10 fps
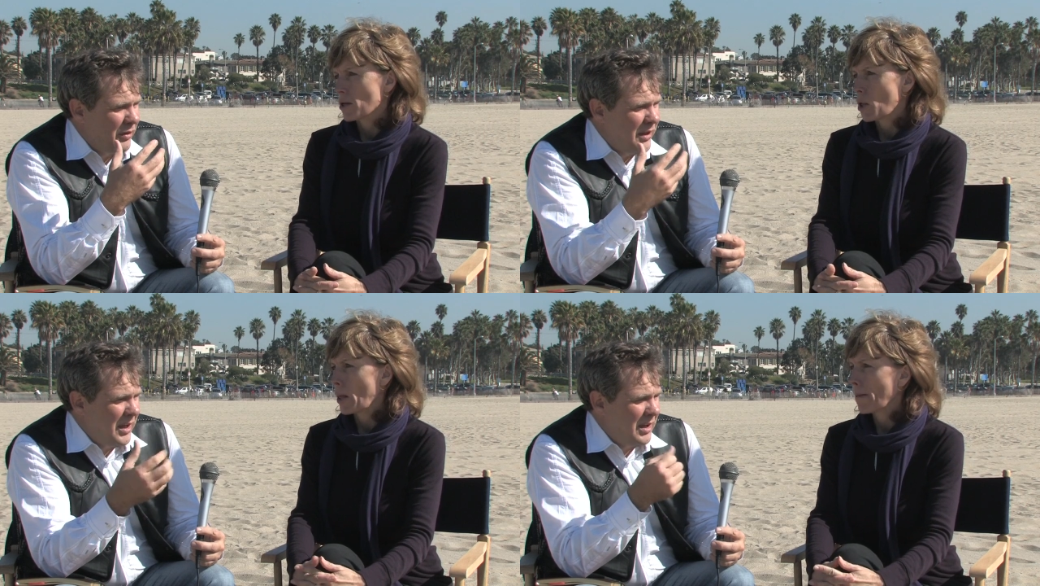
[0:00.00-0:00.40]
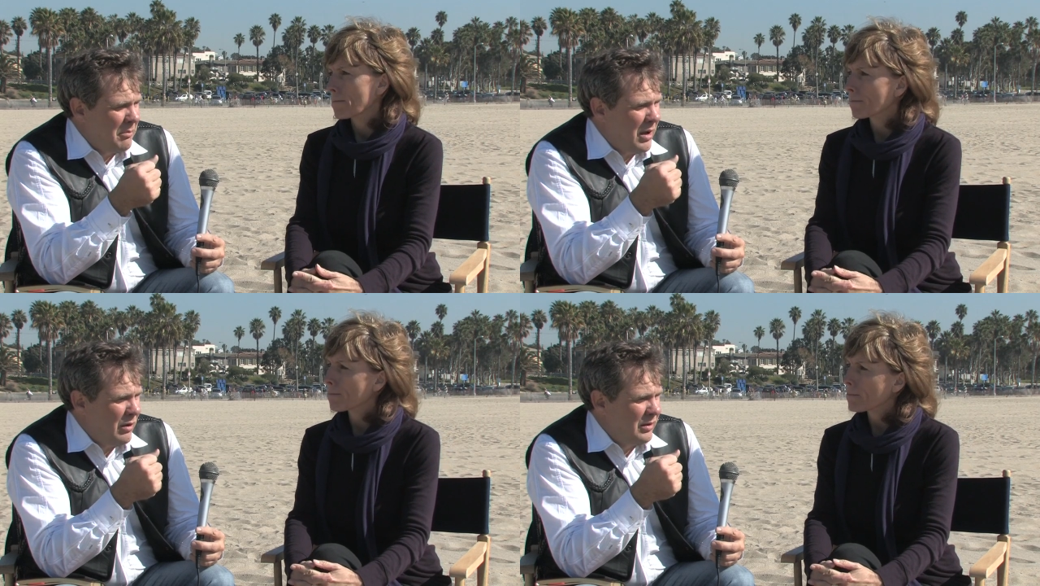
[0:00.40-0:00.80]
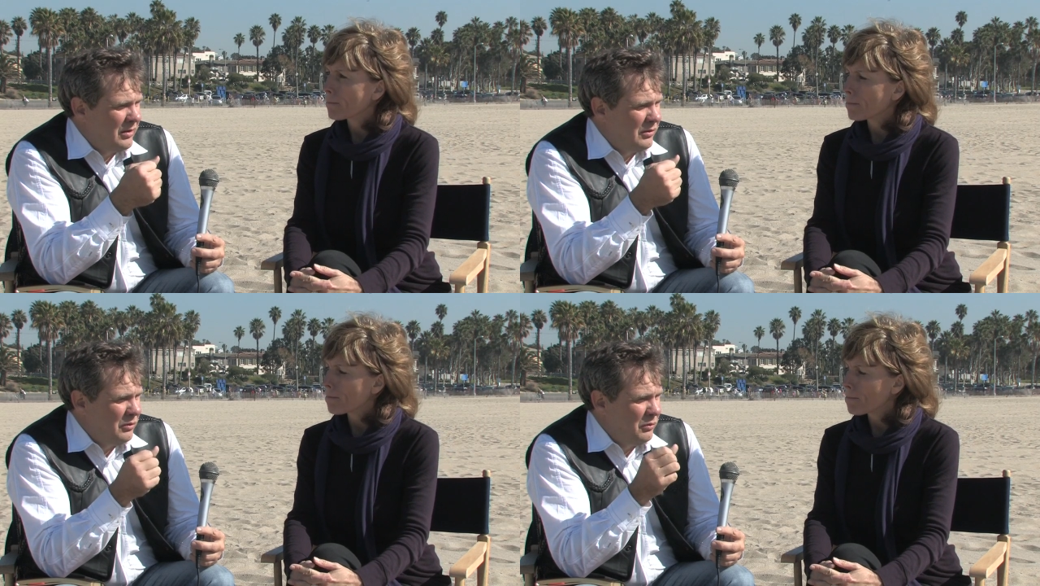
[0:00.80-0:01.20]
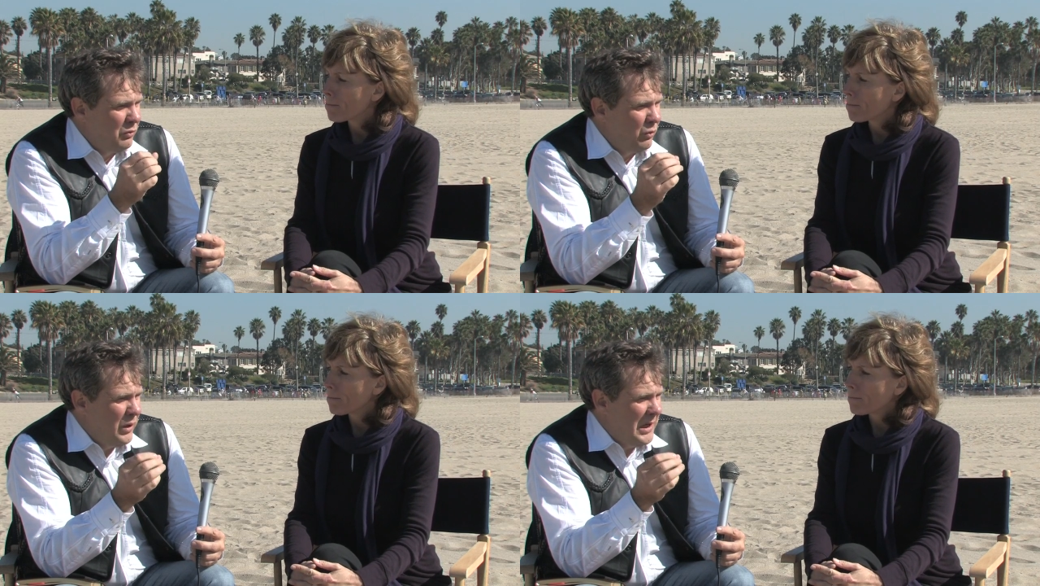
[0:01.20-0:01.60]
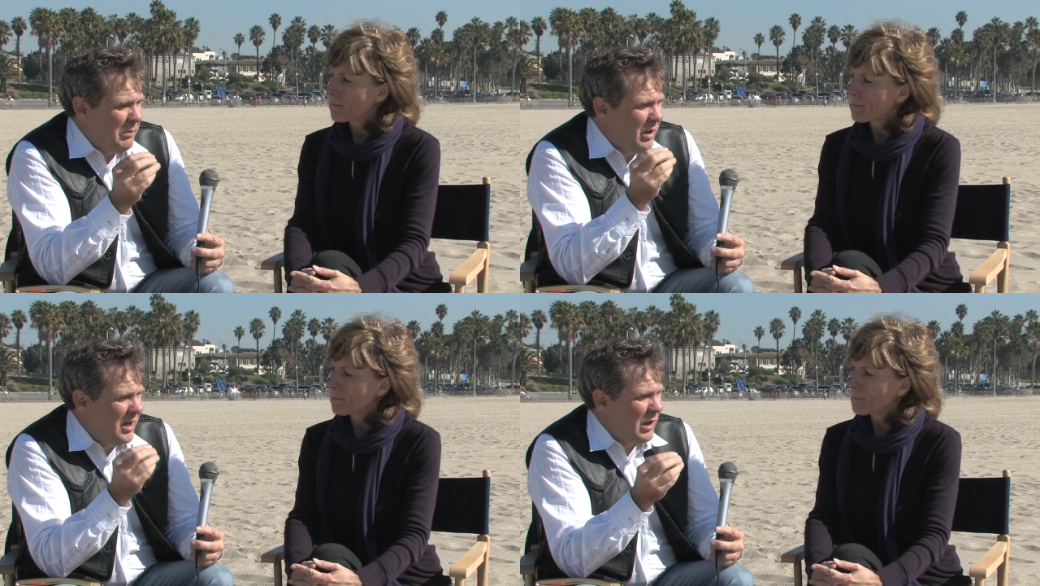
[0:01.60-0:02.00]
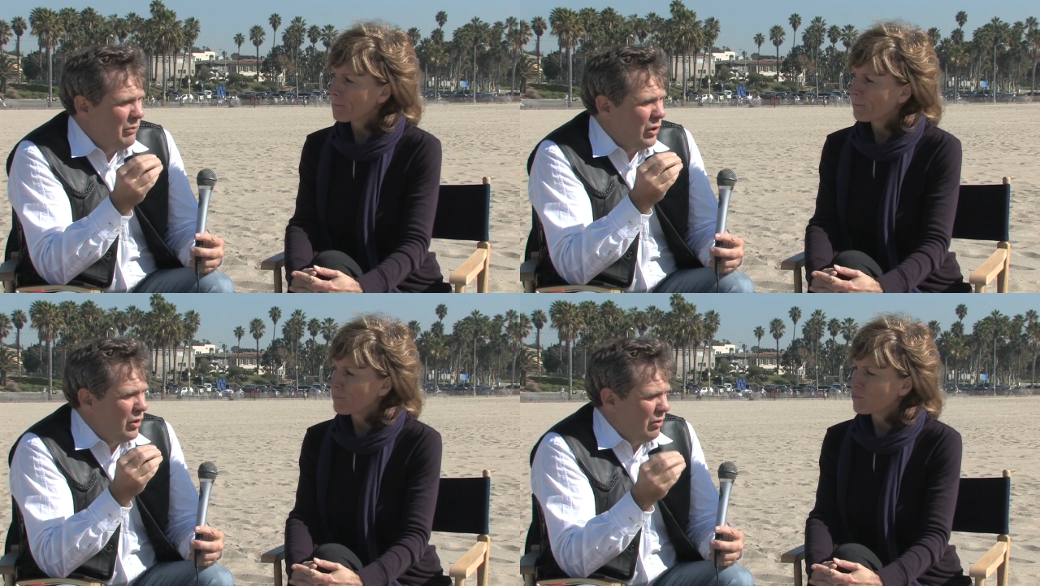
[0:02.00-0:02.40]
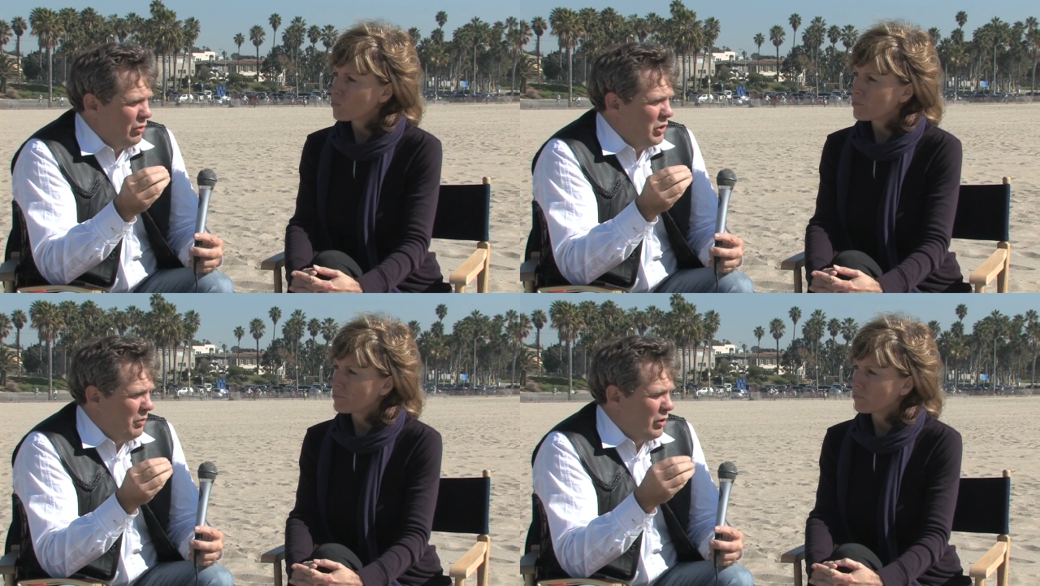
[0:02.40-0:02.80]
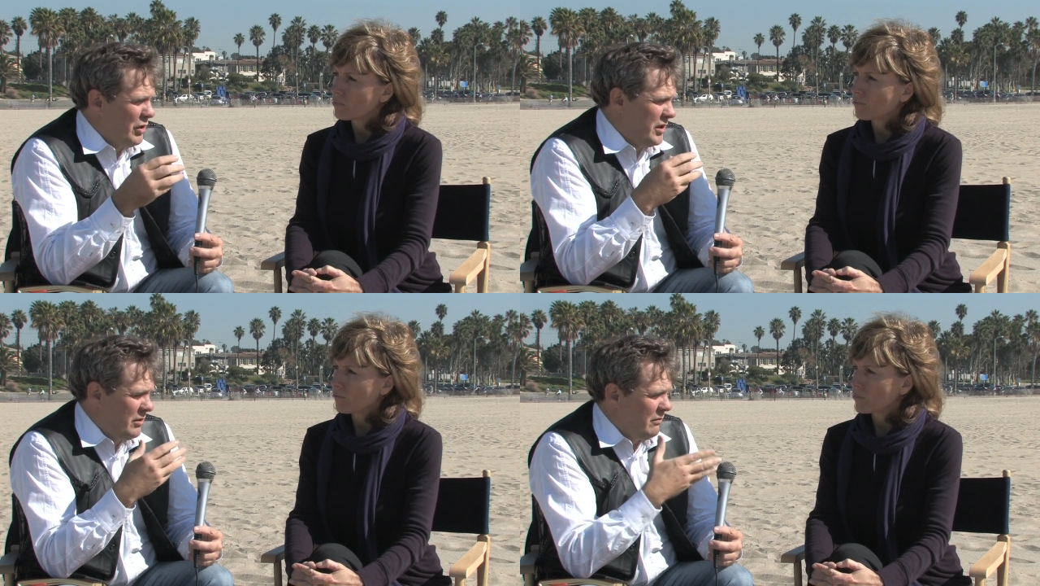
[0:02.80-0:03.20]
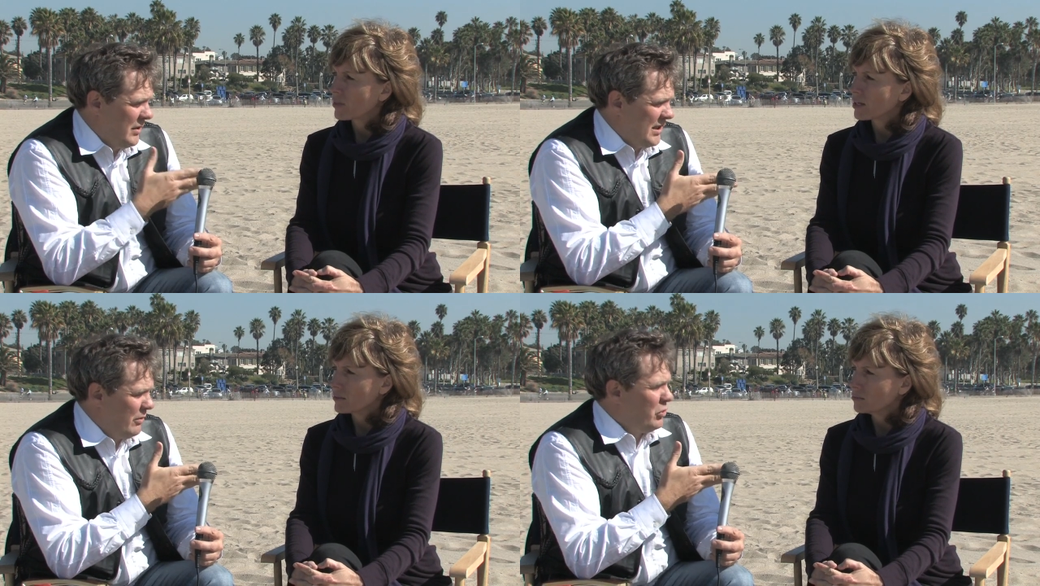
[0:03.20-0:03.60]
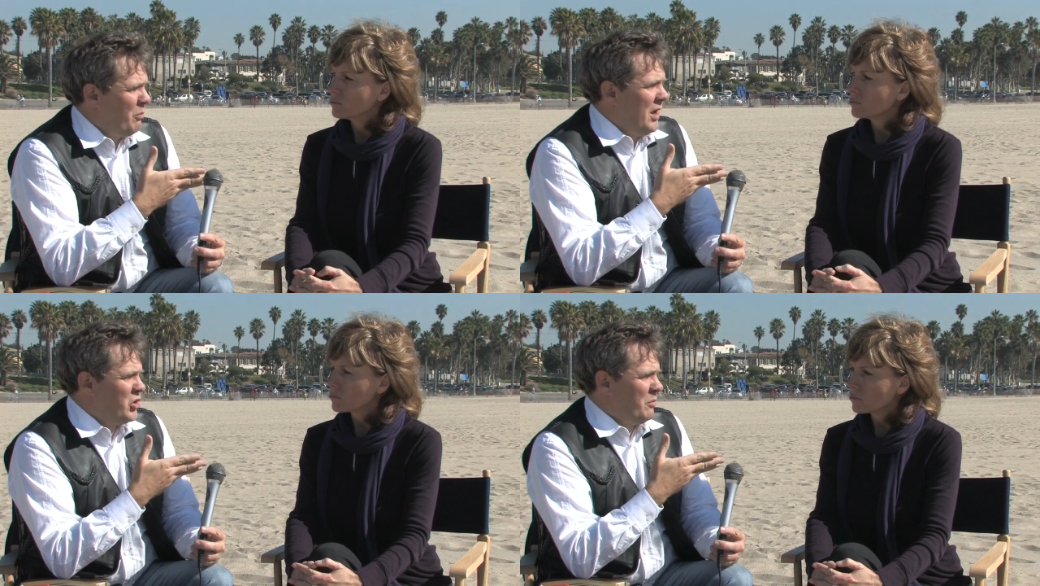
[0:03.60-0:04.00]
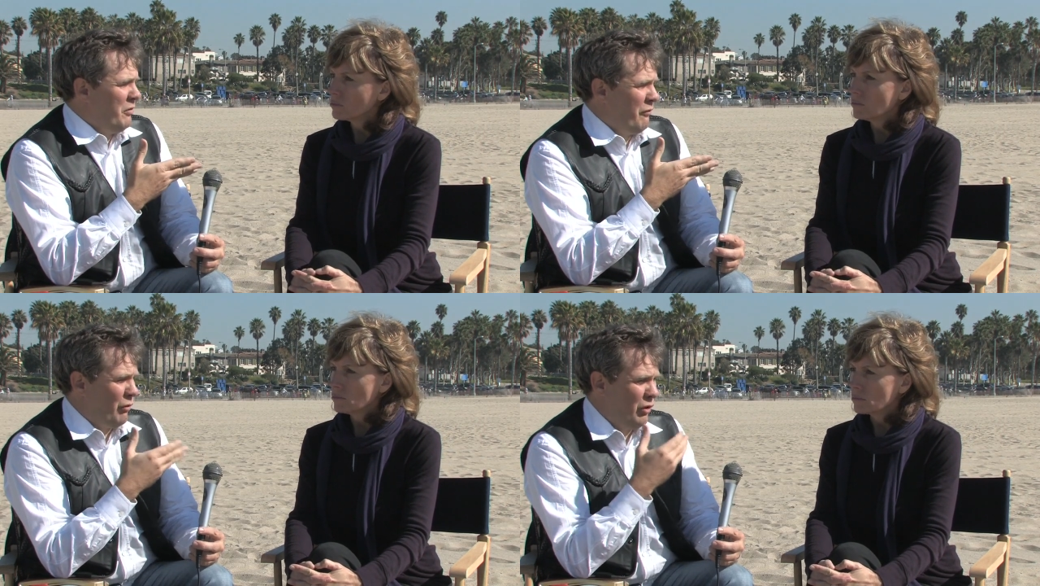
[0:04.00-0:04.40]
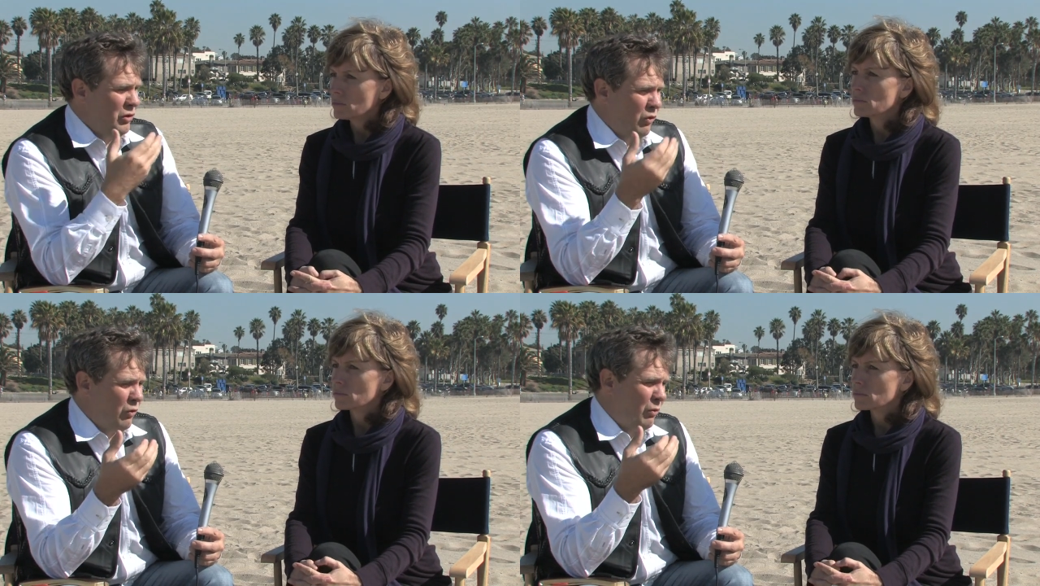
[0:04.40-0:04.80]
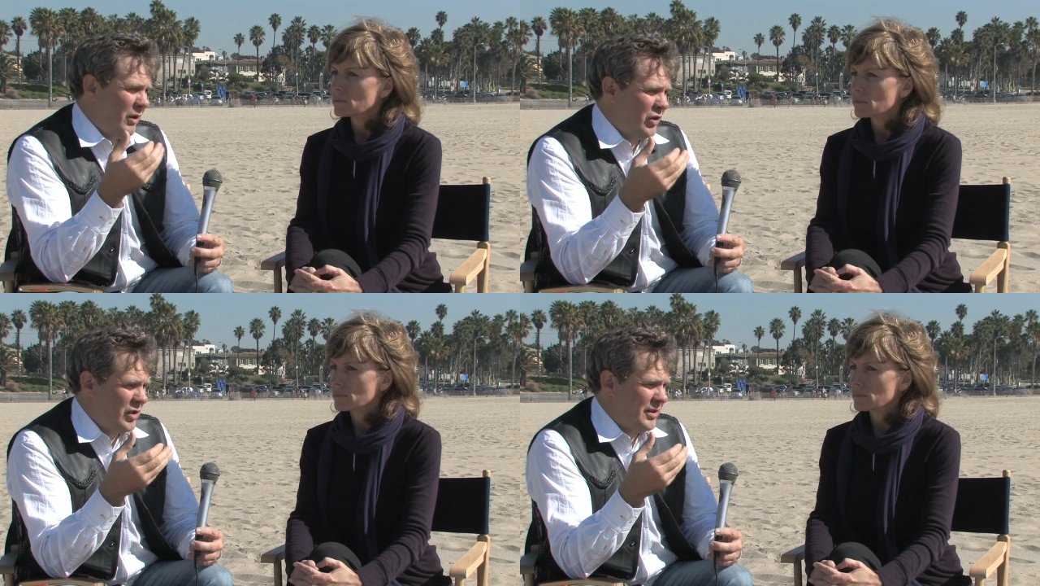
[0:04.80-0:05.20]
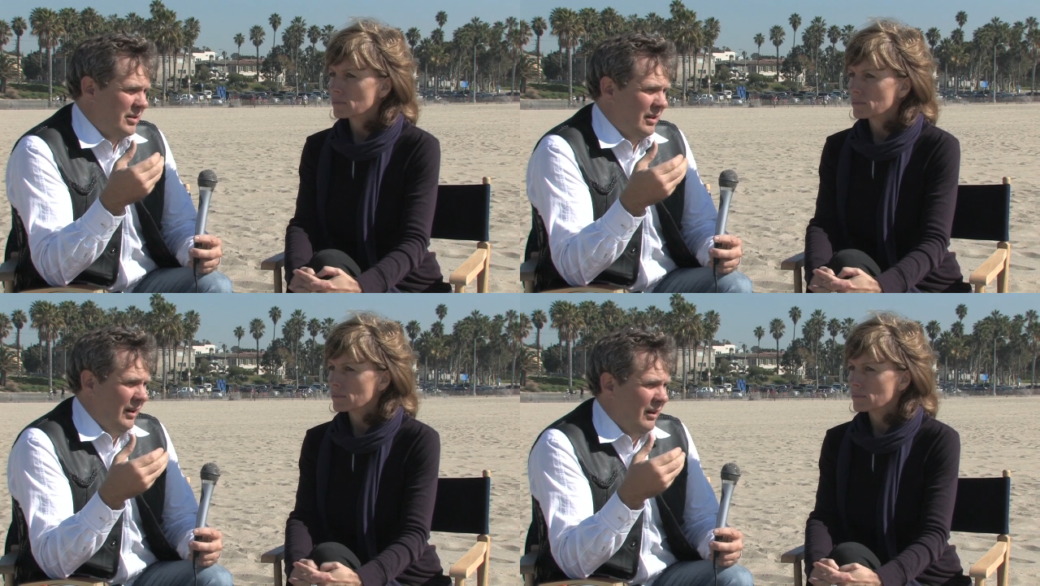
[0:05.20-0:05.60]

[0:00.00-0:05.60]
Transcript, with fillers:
Speaker 1: think about really become a coach because that's what you mentioned before you were just